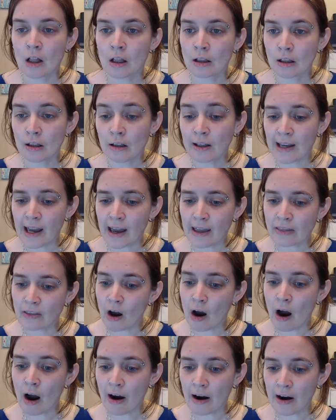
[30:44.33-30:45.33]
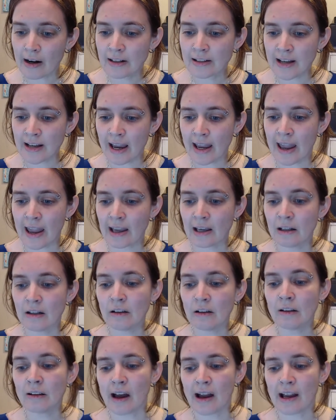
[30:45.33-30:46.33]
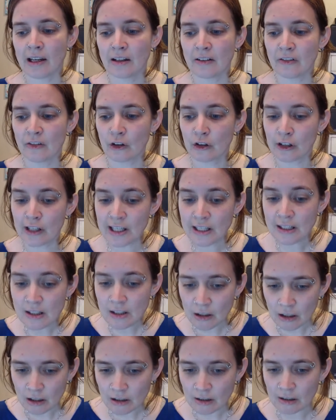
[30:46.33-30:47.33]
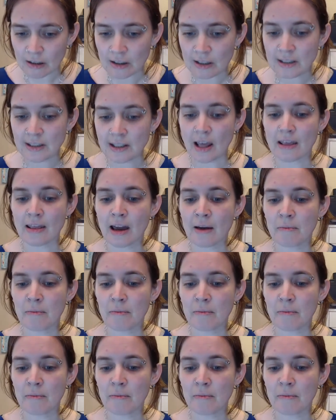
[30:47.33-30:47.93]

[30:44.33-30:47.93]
Look at the hard diagonal line of green circles